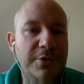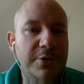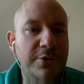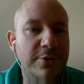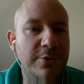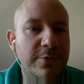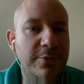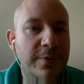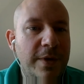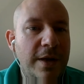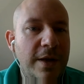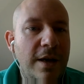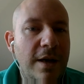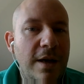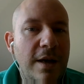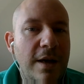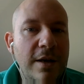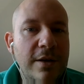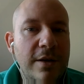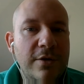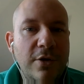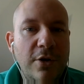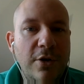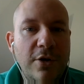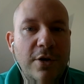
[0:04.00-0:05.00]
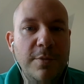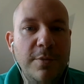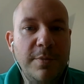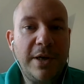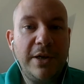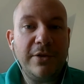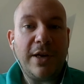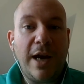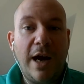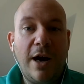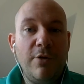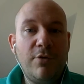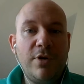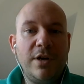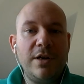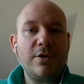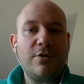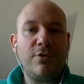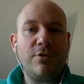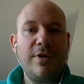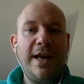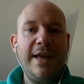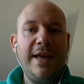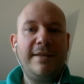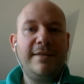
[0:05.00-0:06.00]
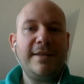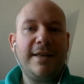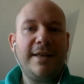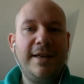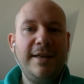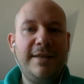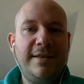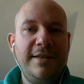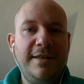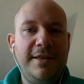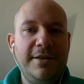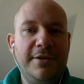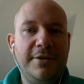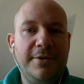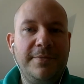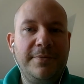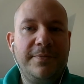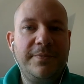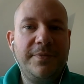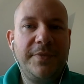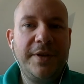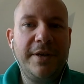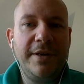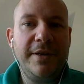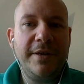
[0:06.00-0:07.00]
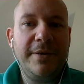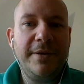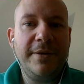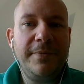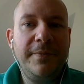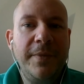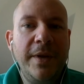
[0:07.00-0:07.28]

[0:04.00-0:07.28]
to talk about our grand idea. Yeah.